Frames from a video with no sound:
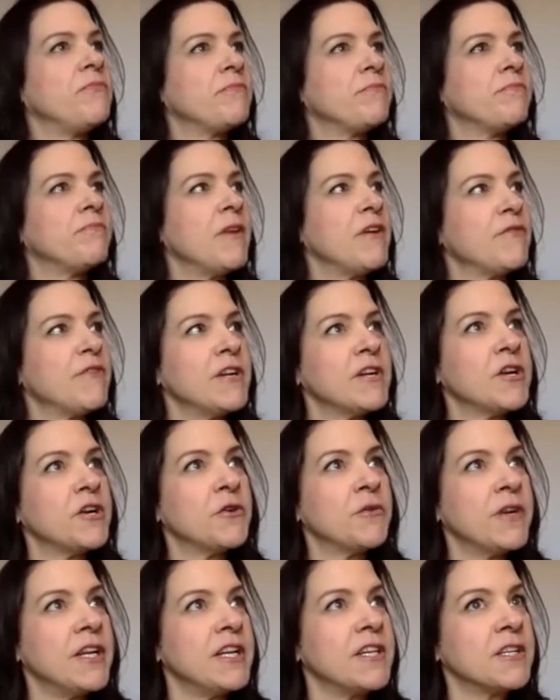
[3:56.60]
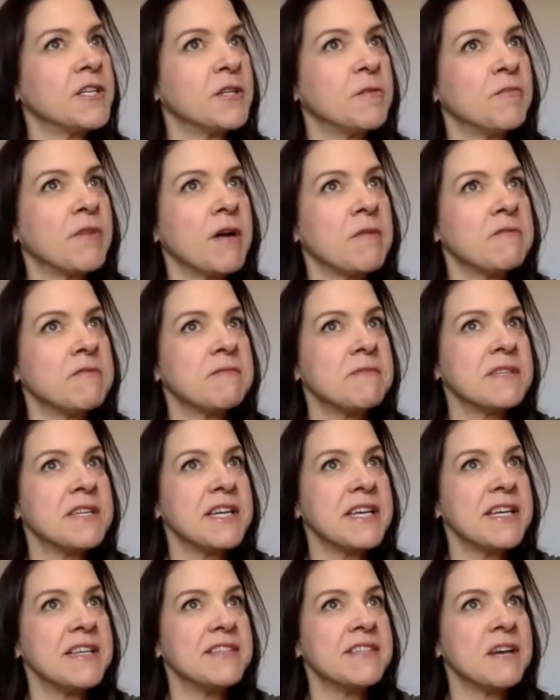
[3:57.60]
my friend Karina could
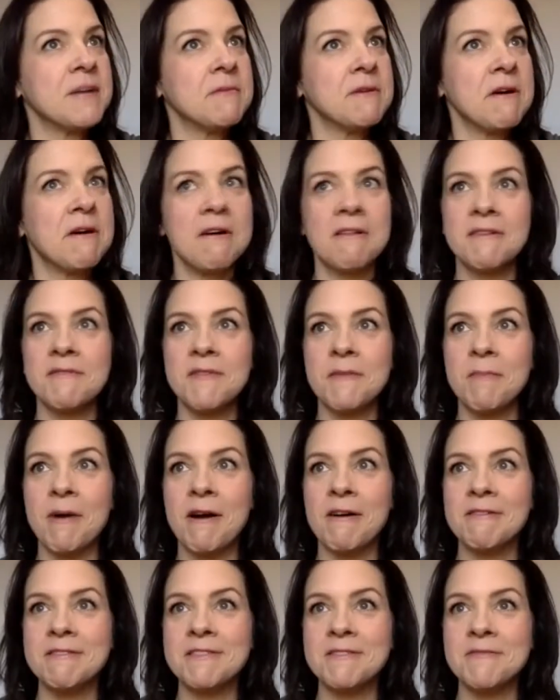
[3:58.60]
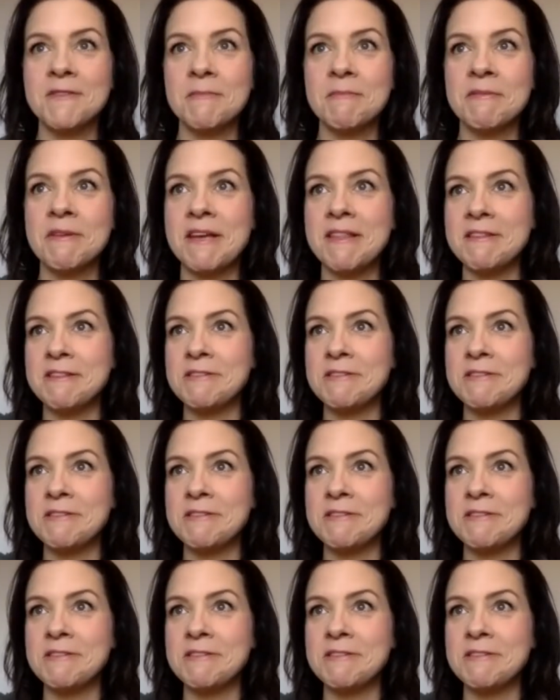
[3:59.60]
probably tell me all of the parts of the play, the